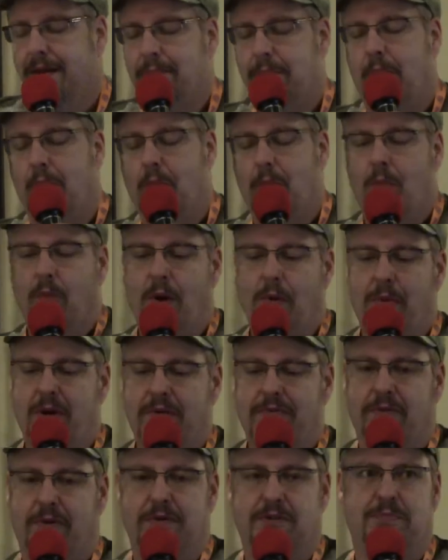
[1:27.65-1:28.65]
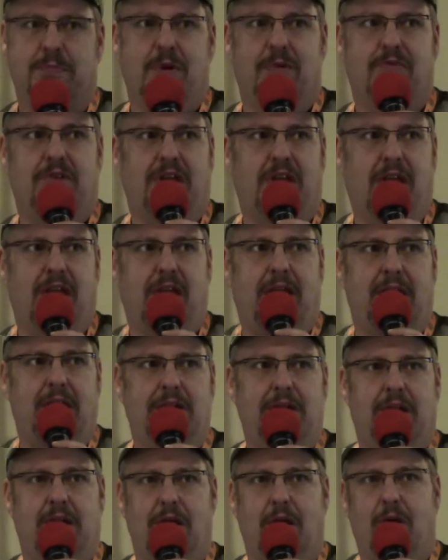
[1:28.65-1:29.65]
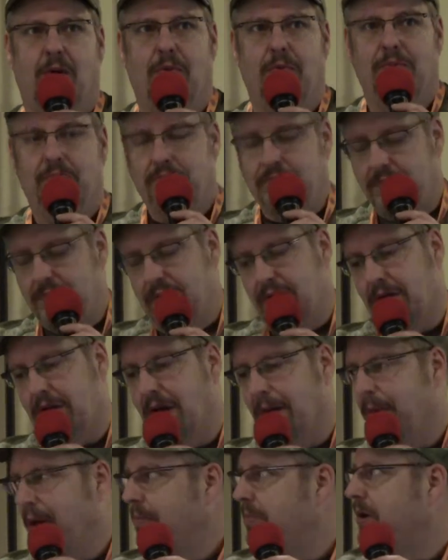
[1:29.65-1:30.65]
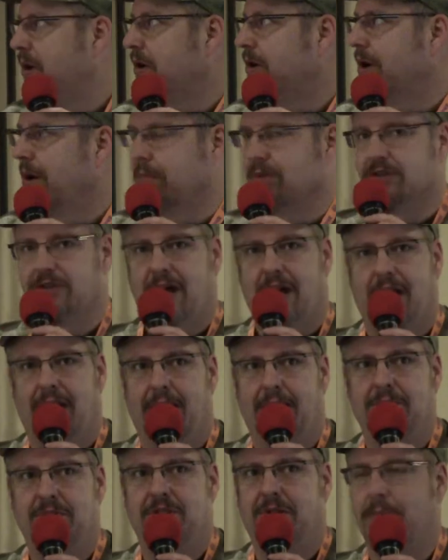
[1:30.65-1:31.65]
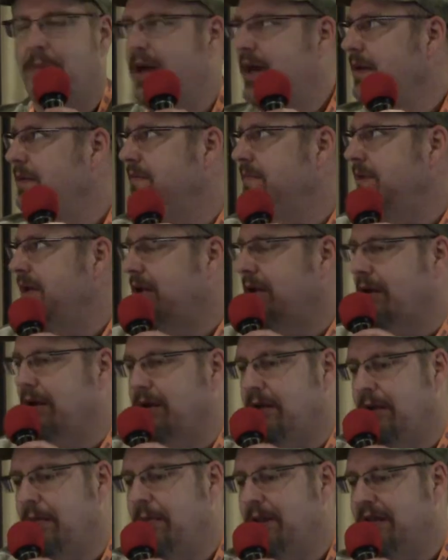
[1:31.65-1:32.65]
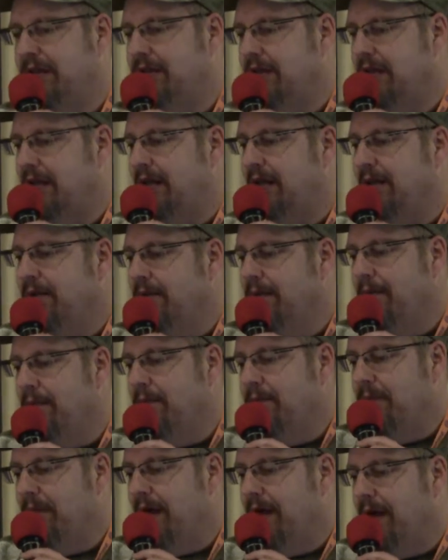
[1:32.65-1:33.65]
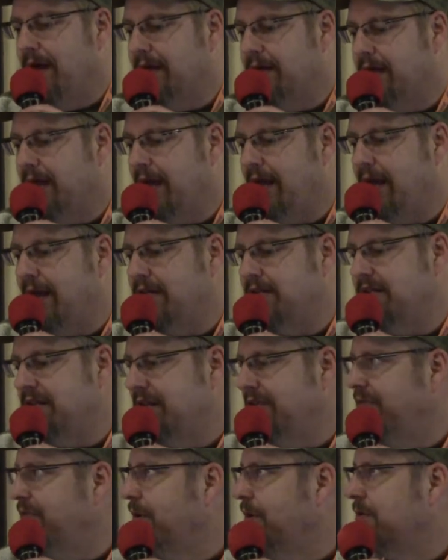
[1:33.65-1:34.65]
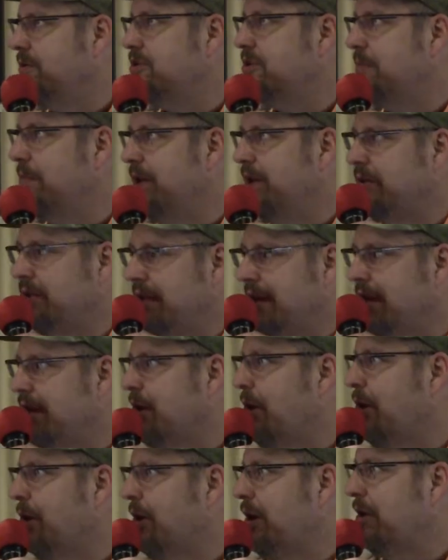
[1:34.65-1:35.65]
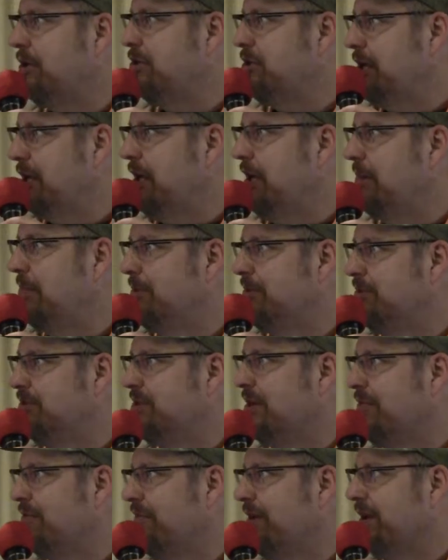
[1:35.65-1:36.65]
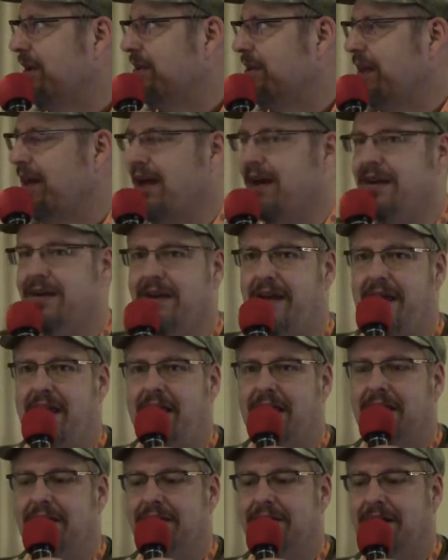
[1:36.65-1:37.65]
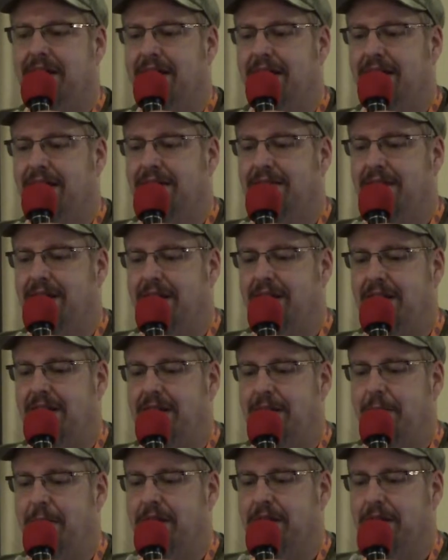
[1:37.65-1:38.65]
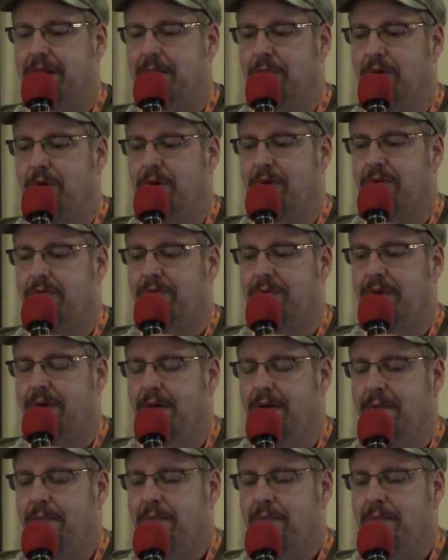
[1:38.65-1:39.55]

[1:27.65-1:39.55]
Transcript: But when we first moved to Keene, you know, you come up here a couple times, you meet the KAC folks, you meet the LRN team and stuff like that, and then you make the move.